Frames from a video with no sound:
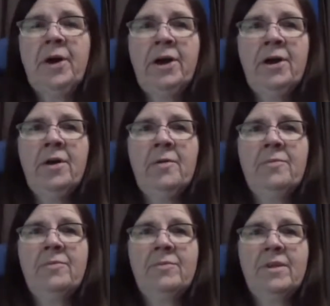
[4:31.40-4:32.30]

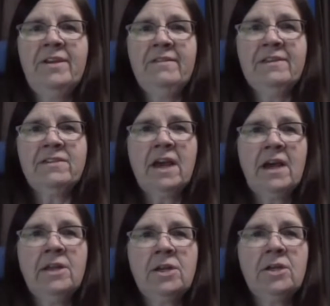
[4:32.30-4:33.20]
if it's
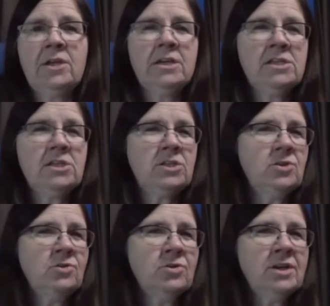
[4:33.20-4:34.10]
got a good
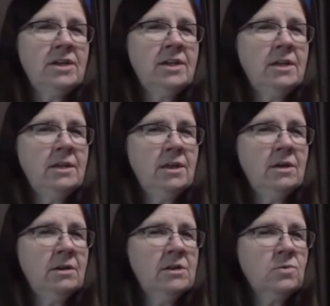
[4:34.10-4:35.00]
story in
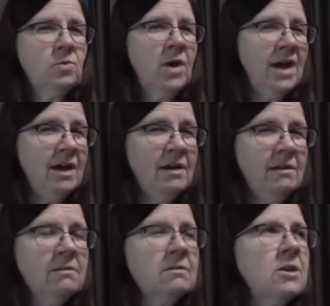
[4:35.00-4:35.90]
there as
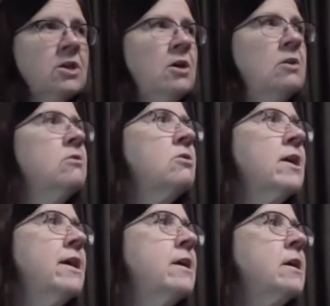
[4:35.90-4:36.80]
well,
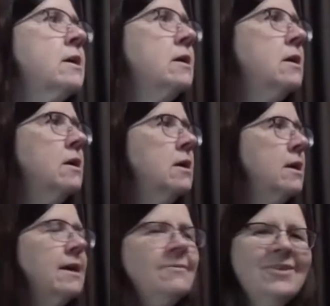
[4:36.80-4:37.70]
like,
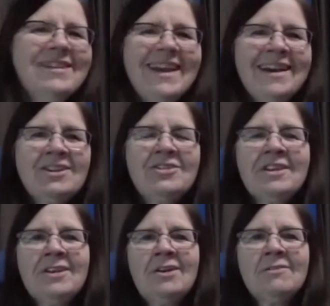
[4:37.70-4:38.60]
well,
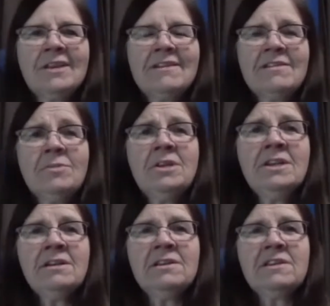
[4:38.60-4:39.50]
actually, like some of the
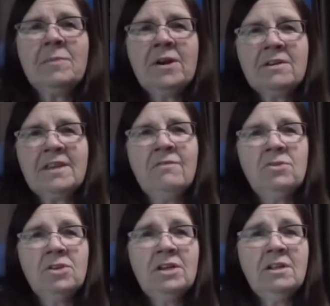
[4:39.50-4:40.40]
Nicholas Sparks have
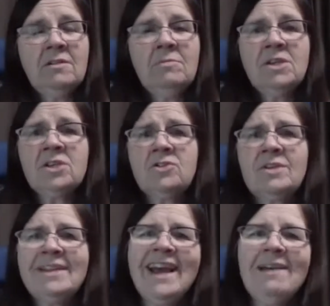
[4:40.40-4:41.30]
a little
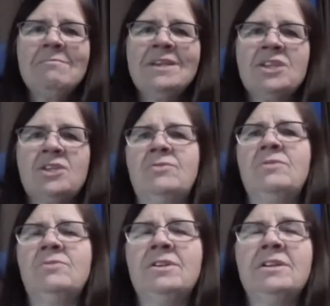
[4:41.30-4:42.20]
mystery, not
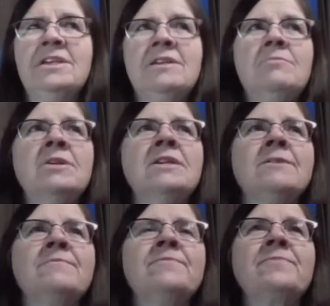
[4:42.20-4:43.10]
mystery really,
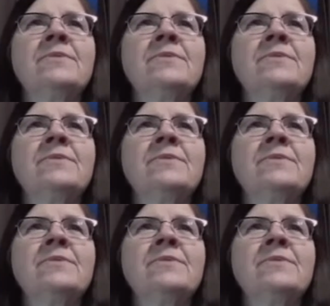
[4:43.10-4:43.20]
but